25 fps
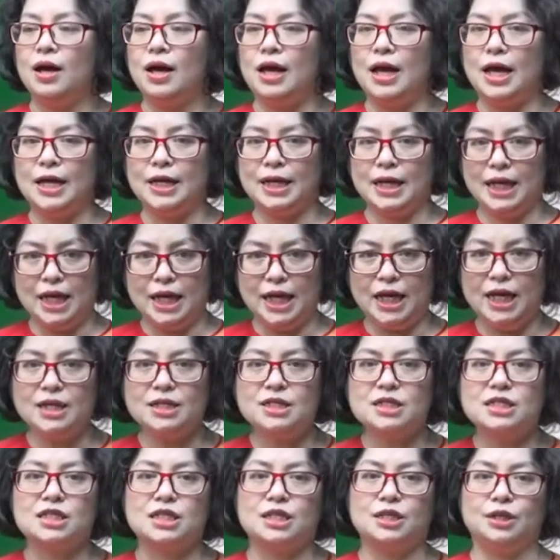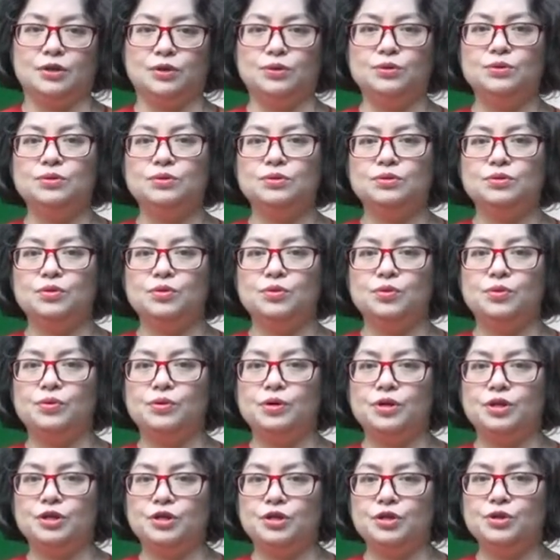And in skill,
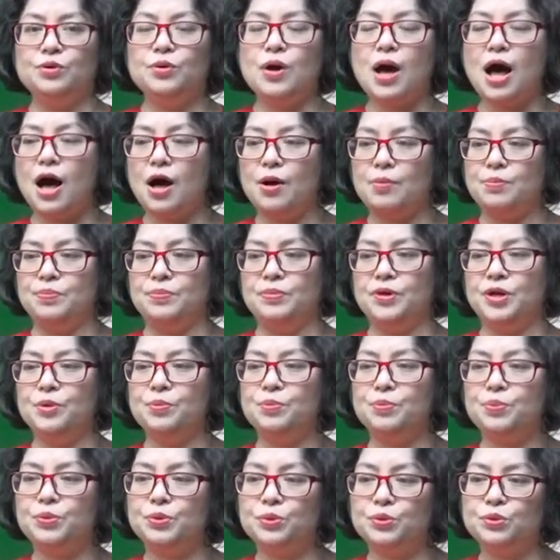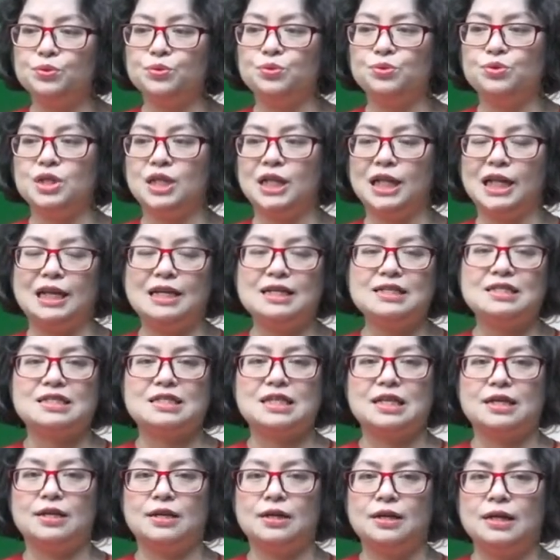you have improved
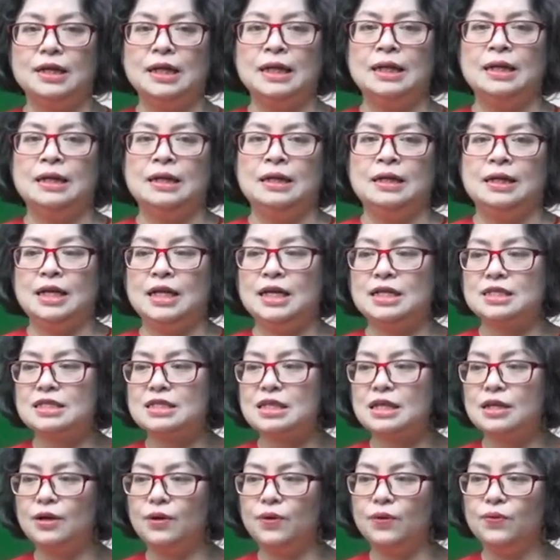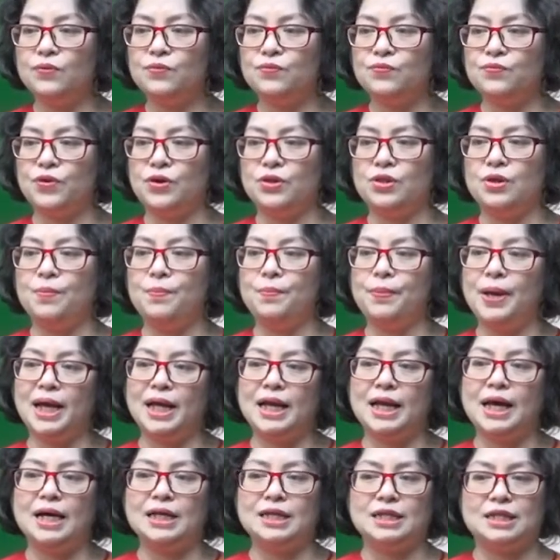listening skill for the
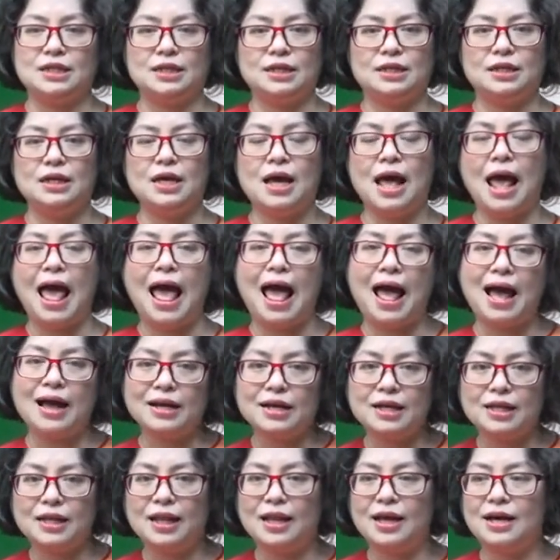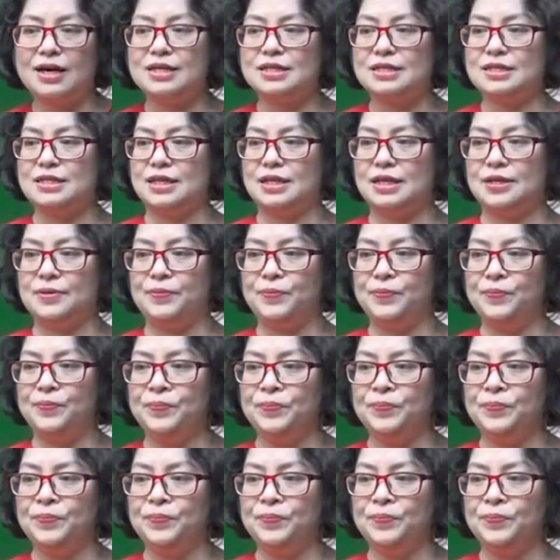main idea, analyzing